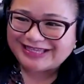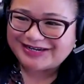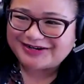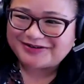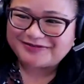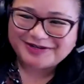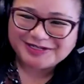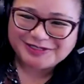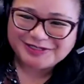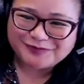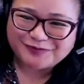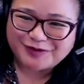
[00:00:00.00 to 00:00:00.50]
than it
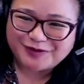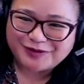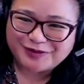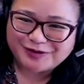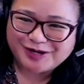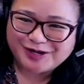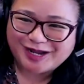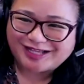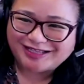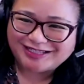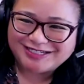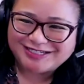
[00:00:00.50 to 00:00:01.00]
was for other
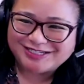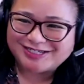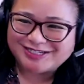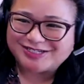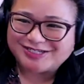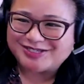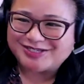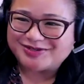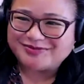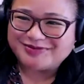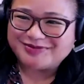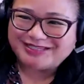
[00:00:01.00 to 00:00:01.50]
colleges,
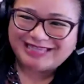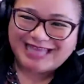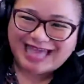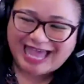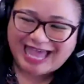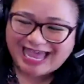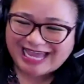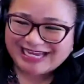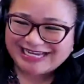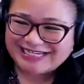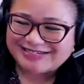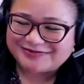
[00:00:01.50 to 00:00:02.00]
so we
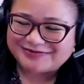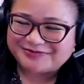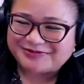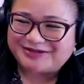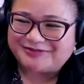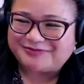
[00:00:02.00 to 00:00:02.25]
lagged.